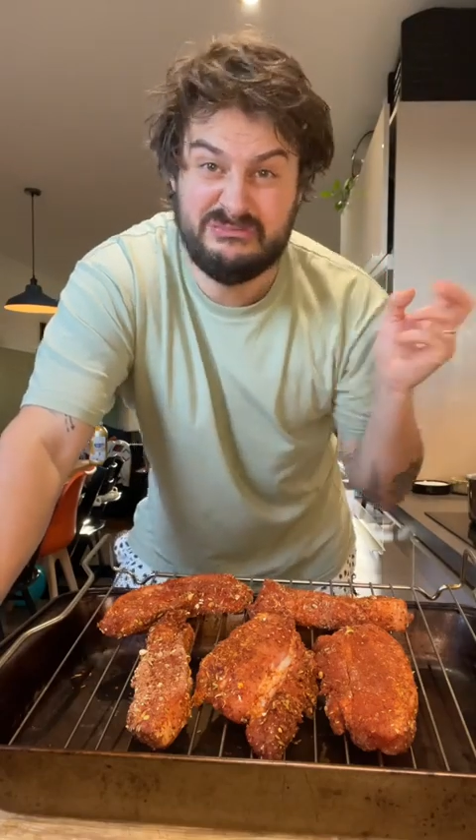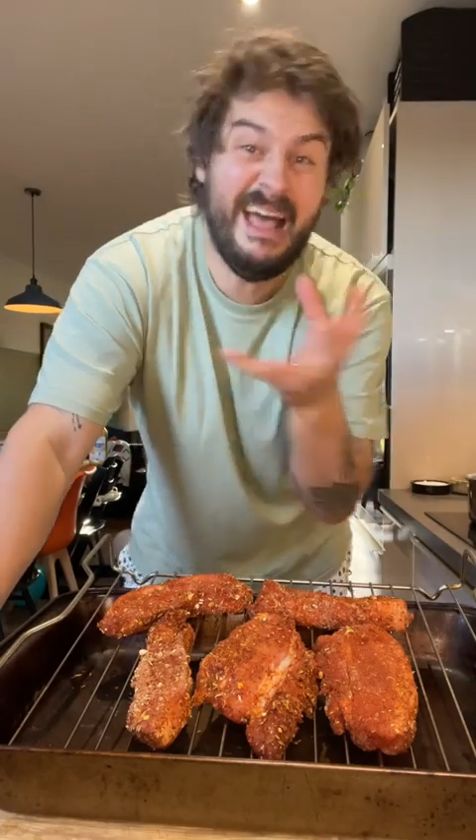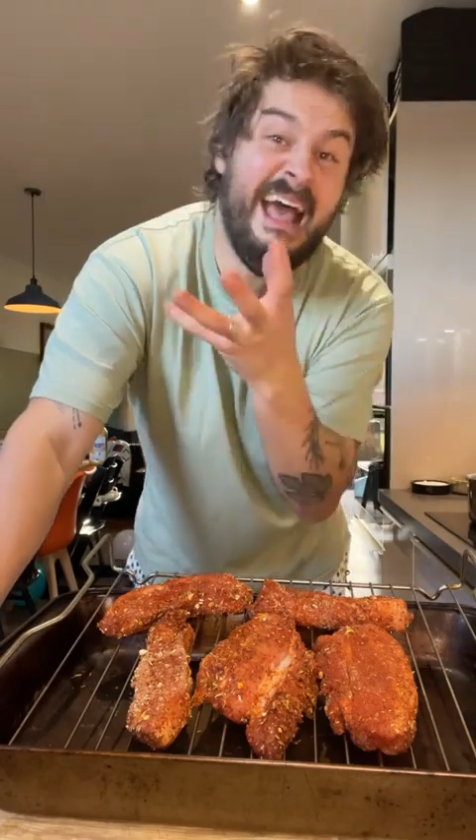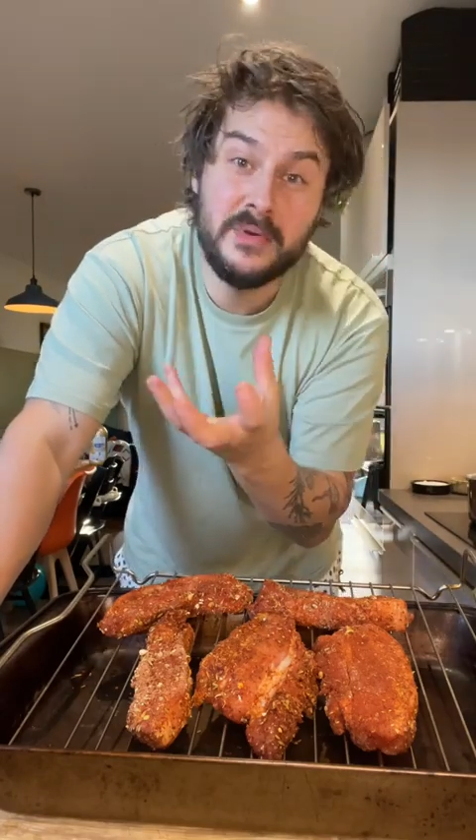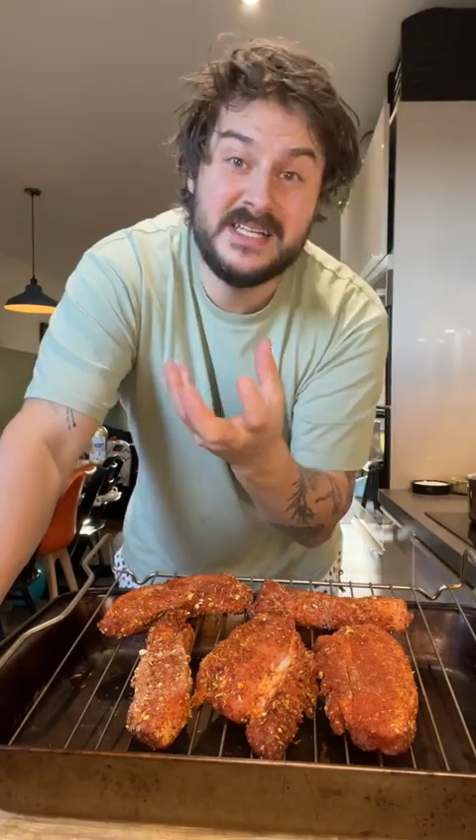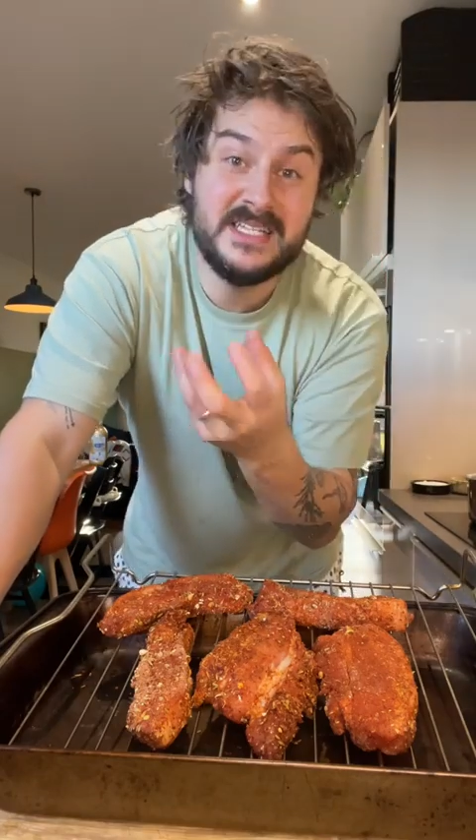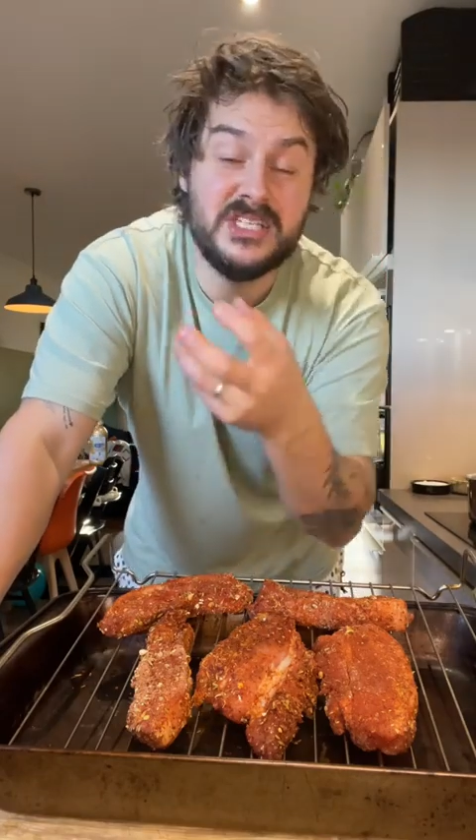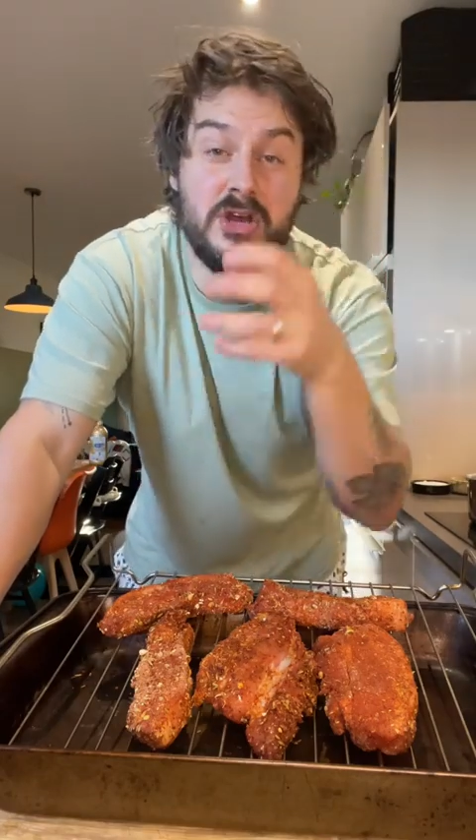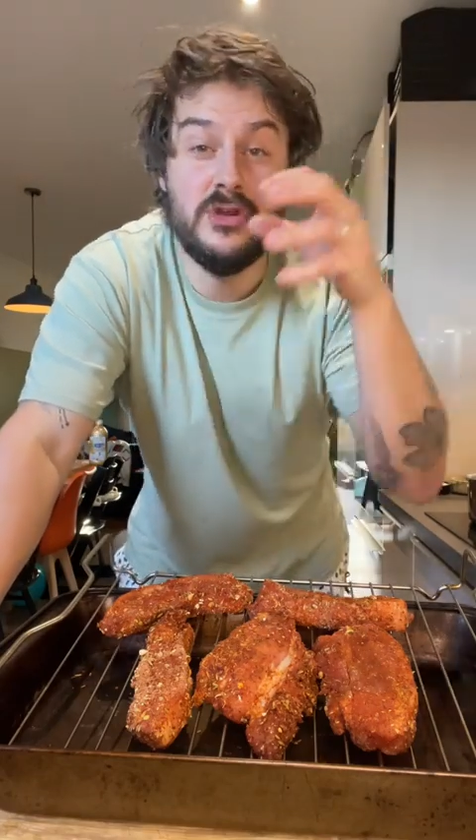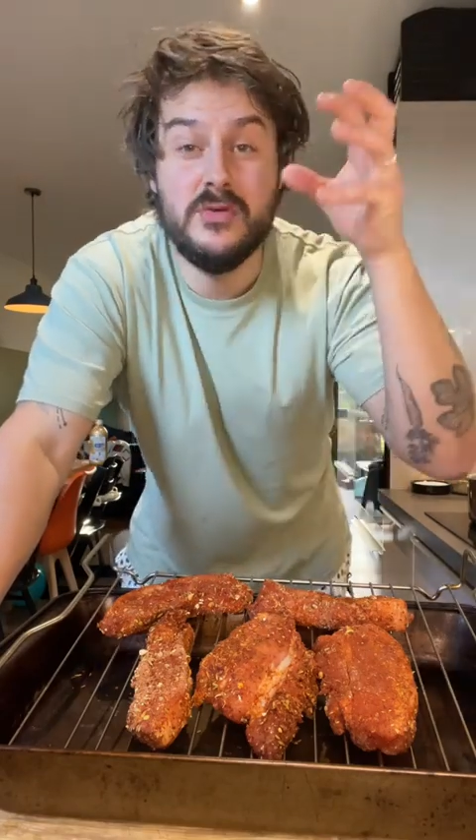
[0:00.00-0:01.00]
What you want it to
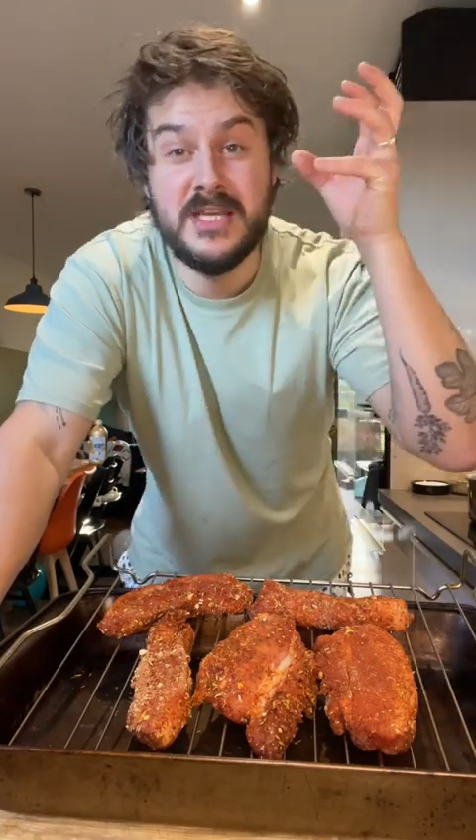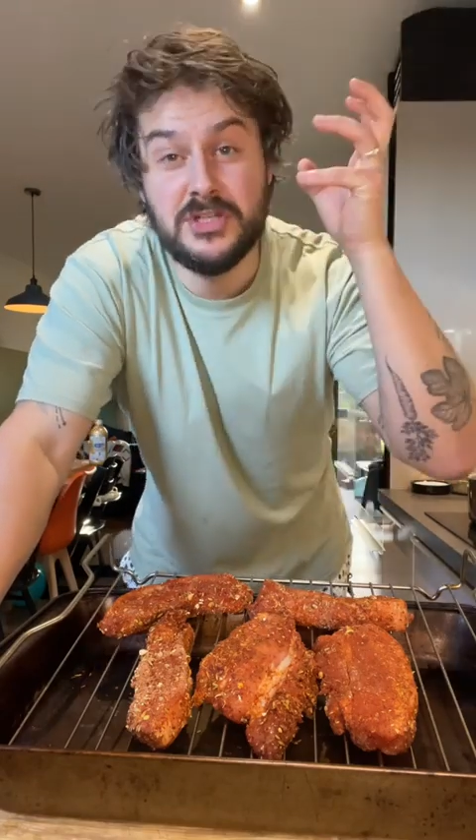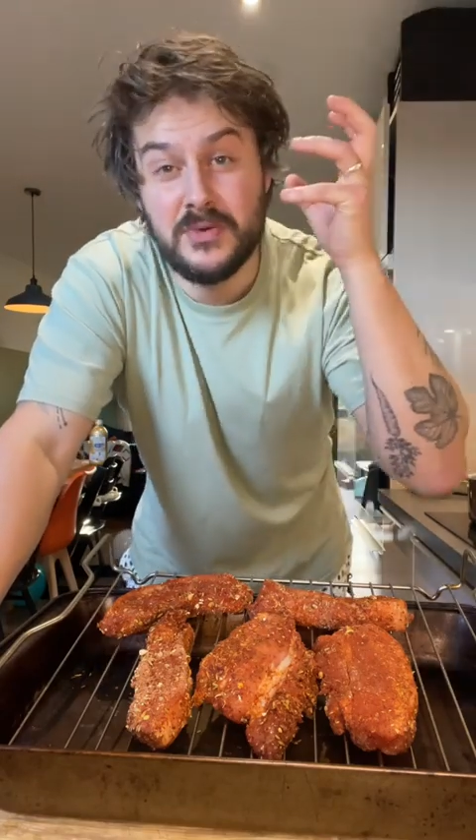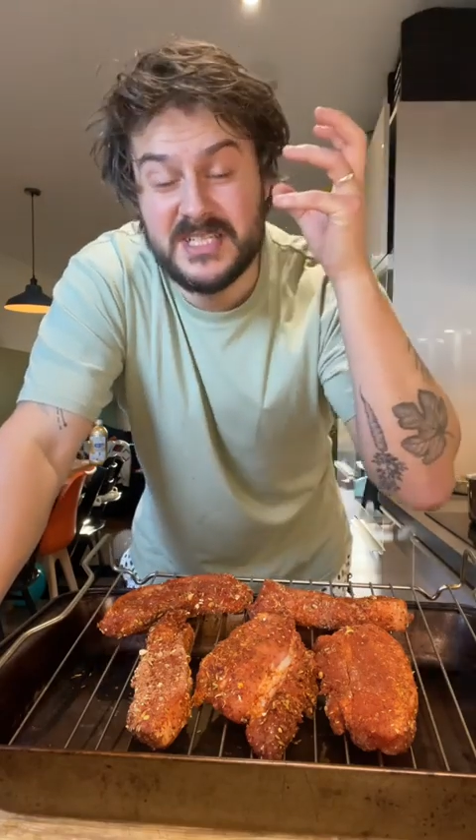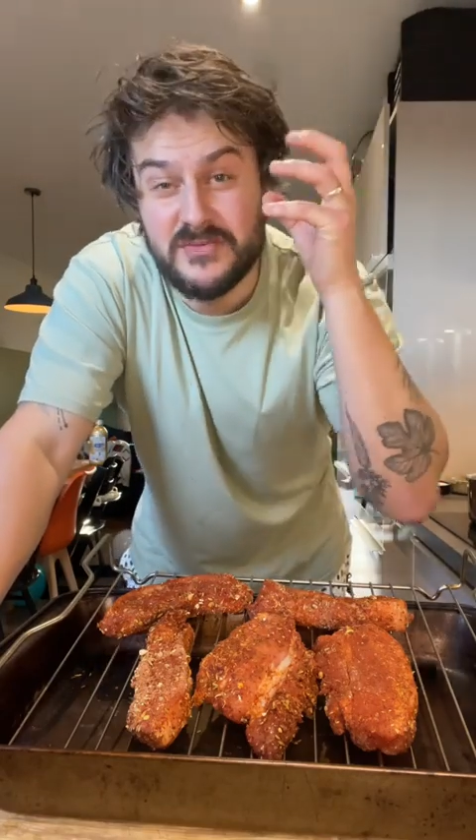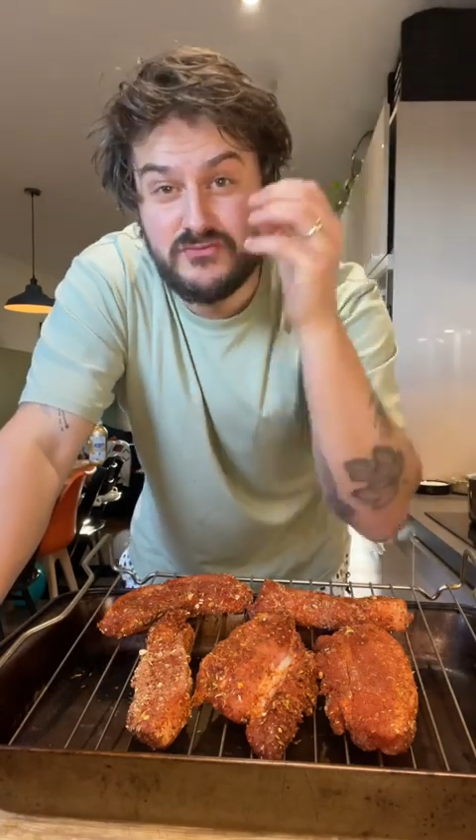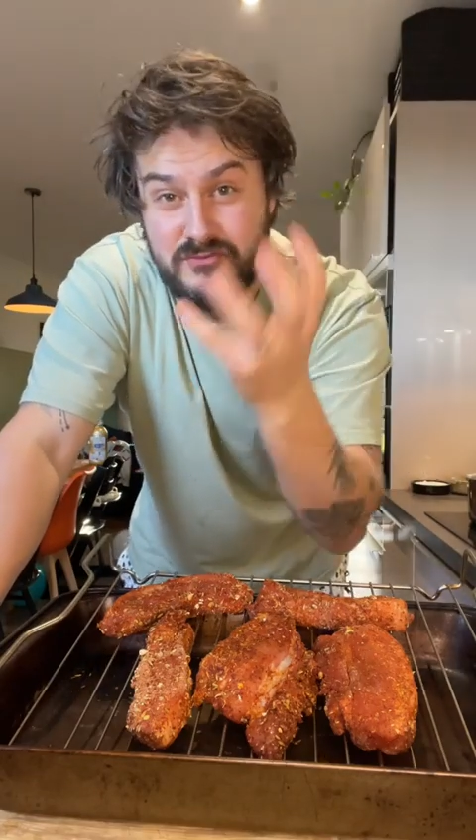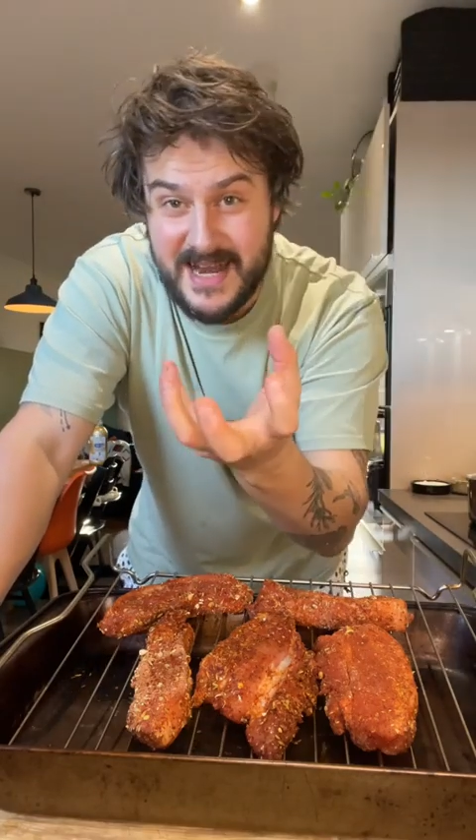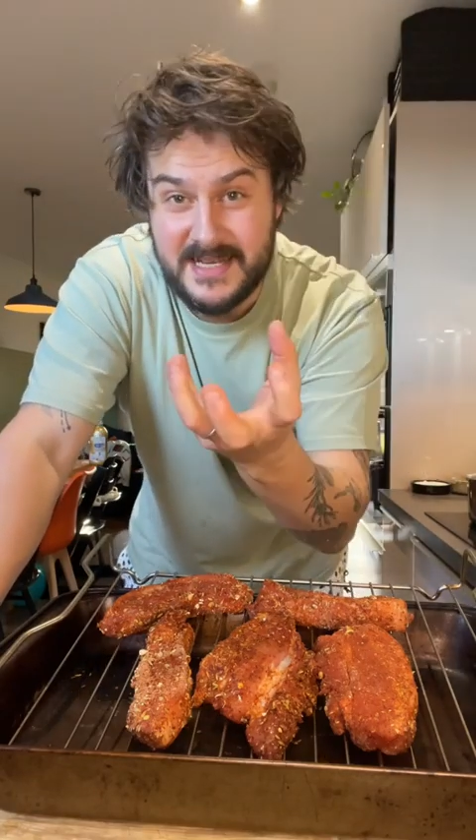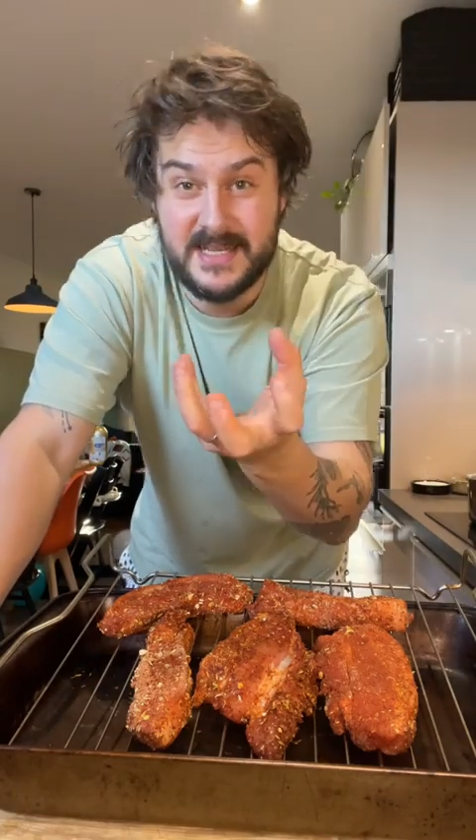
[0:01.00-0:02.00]
do is you want it to
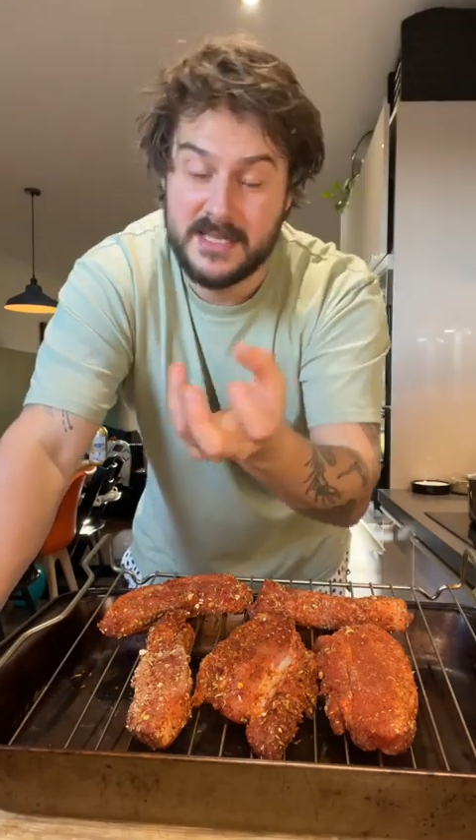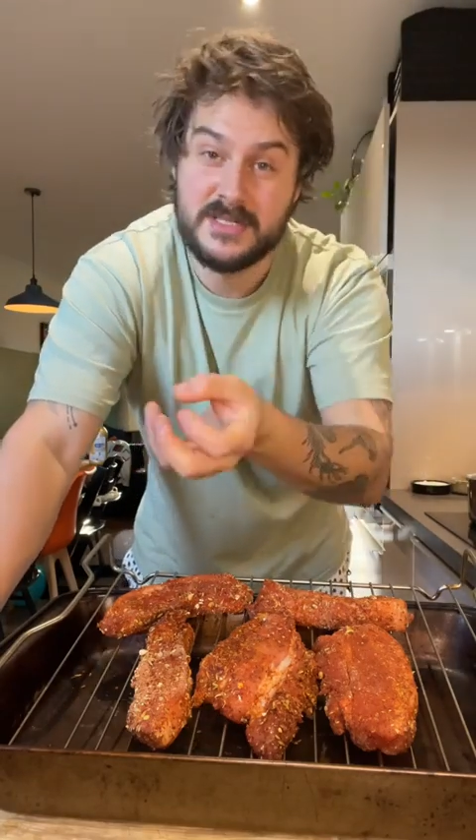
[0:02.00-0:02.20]
render.